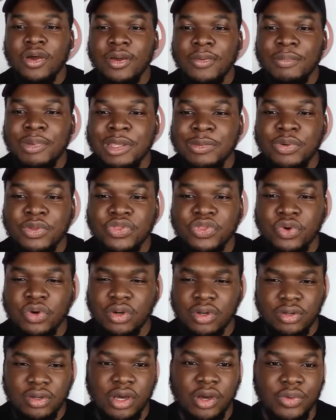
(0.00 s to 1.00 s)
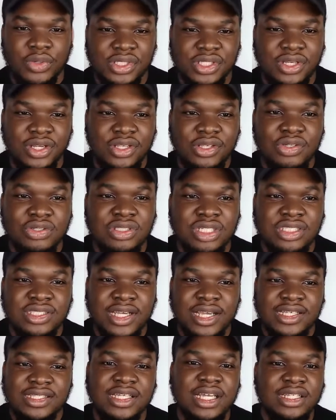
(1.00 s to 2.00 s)
People thought, oh, is he going to use the
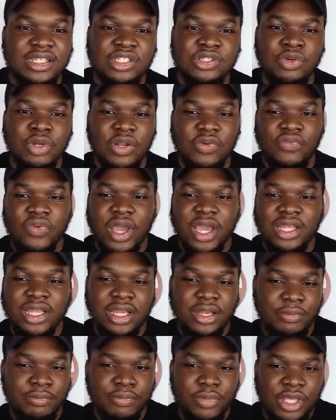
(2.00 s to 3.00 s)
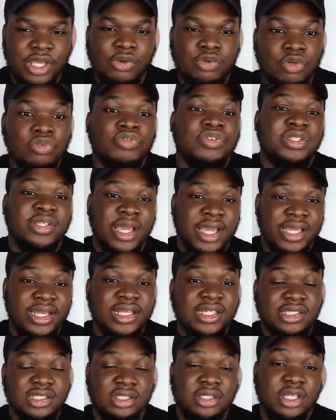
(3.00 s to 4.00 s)
chairs, get disqualified, and he will retain
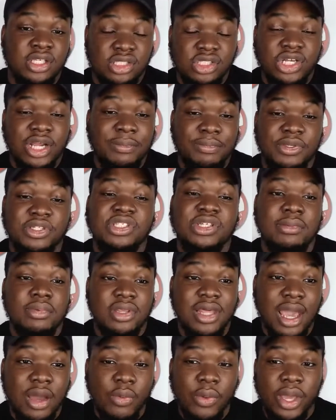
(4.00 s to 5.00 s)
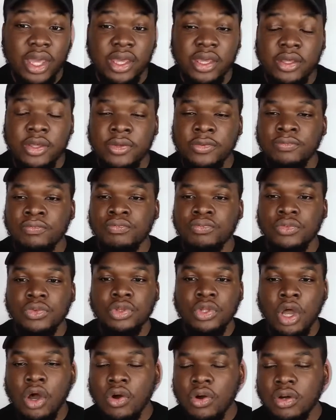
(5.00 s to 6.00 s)
his championship that way?
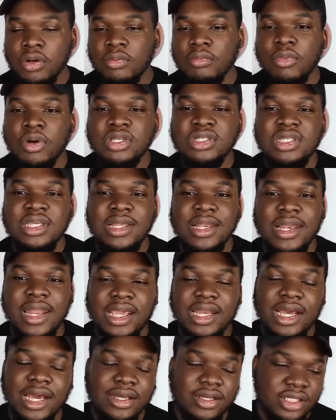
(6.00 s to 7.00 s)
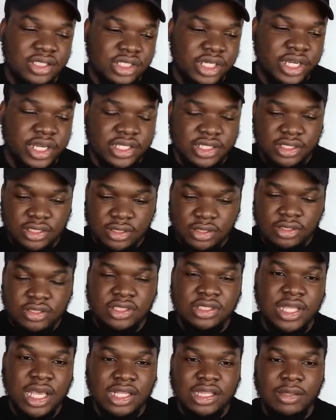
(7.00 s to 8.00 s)
No, Moxley laid out the chairs,
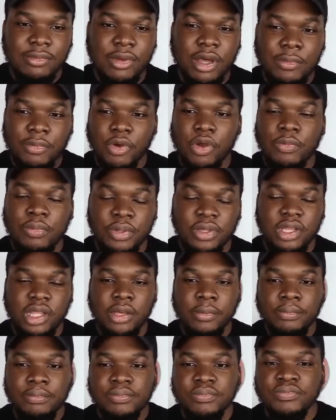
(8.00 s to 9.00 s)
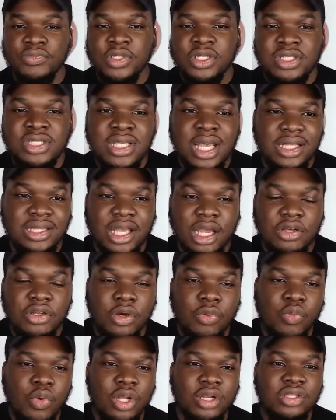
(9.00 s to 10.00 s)
stacked them up, opened them, sat down
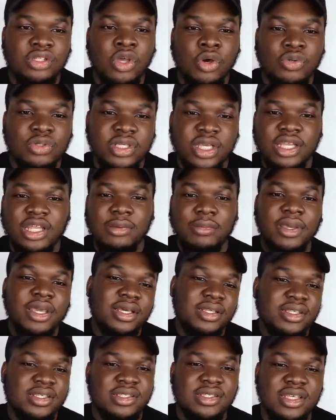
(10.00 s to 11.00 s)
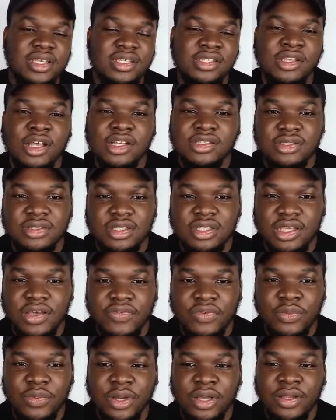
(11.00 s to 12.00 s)
on one, told Kenny Omega to sit his ass on the
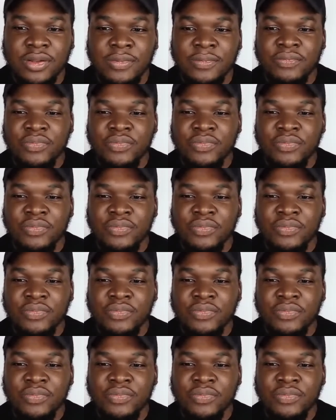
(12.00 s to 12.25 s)
other one.